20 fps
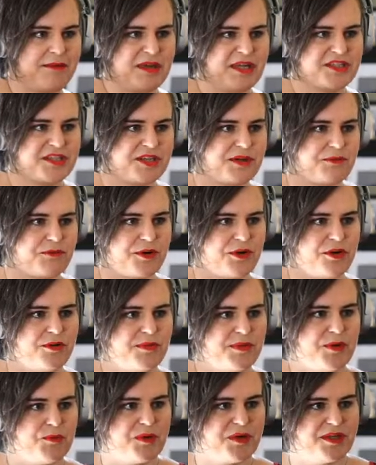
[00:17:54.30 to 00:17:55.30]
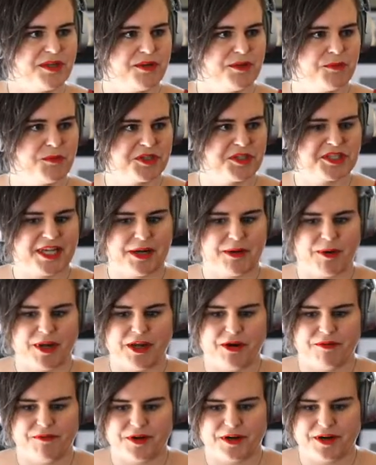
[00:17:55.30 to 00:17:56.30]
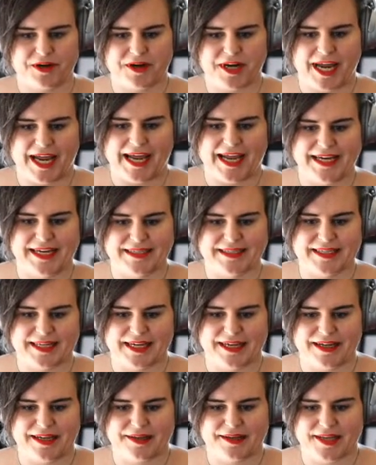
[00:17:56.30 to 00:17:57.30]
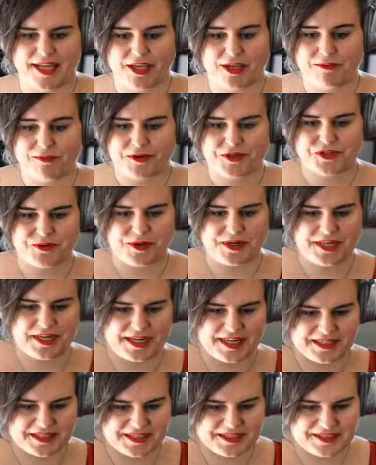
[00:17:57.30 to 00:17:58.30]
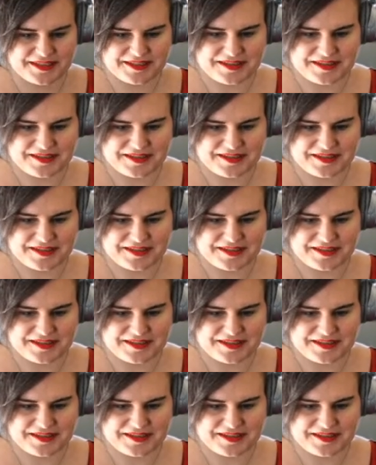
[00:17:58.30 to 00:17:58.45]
into the room, and we'll segue over. And thank you for joining us.